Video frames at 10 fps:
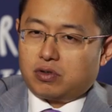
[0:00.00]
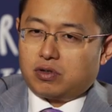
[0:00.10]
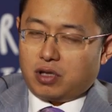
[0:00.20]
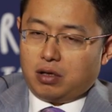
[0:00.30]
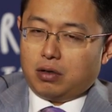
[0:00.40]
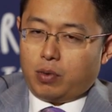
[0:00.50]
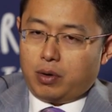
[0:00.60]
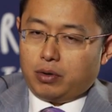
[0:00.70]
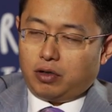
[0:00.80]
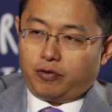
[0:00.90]
said,
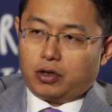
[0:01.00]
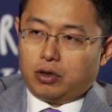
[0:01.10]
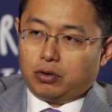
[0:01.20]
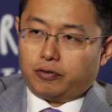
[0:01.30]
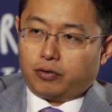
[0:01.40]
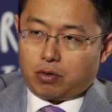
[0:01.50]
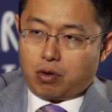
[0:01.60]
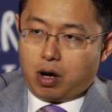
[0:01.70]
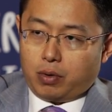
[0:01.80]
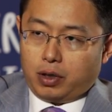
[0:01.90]
very difficult for the
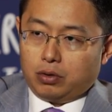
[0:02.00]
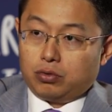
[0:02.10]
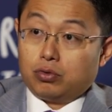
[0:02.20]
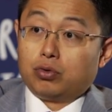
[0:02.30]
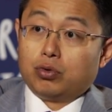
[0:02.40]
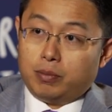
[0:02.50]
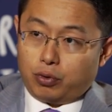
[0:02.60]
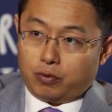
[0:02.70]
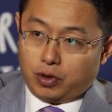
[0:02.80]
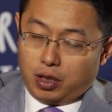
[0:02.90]
Huawei to
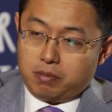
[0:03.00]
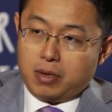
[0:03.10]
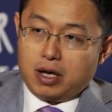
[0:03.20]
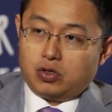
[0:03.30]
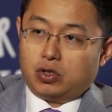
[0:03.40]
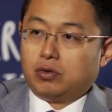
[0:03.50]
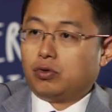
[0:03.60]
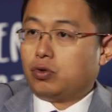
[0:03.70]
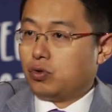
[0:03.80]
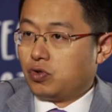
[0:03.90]
improve the
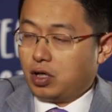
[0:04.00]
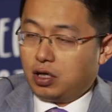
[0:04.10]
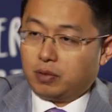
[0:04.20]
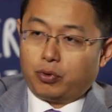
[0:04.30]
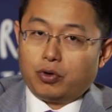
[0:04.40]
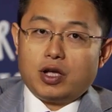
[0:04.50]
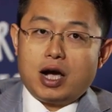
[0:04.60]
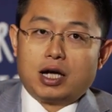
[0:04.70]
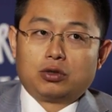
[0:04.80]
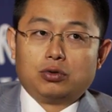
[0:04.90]
image, to sell the
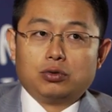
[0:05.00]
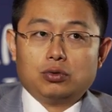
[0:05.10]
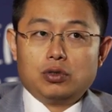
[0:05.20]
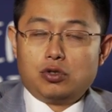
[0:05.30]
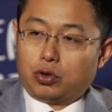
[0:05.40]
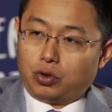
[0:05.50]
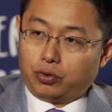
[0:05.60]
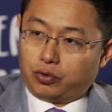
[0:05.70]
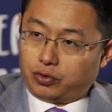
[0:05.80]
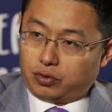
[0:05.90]
product, to
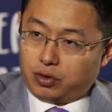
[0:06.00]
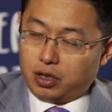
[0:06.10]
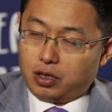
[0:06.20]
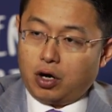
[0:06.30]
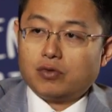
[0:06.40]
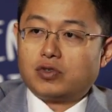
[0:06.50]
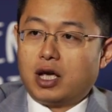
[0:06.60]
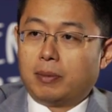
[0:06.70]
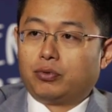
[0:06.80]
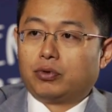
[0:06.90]
introduce their
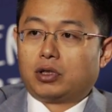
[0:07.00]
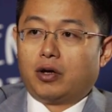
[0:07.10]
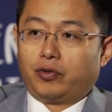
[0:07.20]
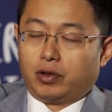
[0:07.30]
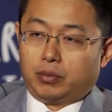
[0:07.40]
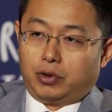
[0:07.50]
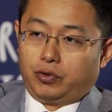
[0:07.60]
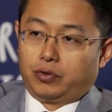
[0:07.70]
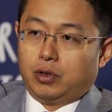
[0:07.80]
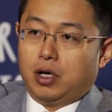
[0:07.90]
concept to the
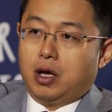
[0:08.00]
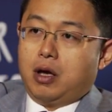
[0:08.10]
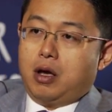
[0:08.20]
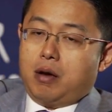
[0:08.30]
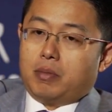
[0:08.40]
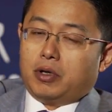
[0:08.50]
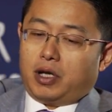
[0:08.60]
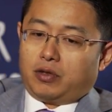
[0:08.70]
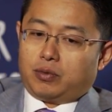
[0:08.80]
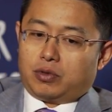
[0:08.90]
customers. But
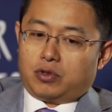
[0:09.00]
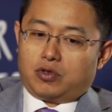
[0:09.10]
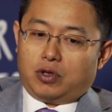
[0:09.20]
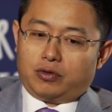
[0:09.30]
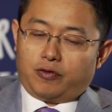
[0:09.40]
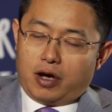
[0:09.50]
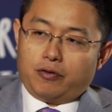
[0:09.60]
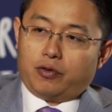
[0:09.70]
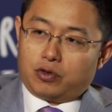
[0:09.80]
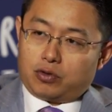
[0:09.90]
actually, since five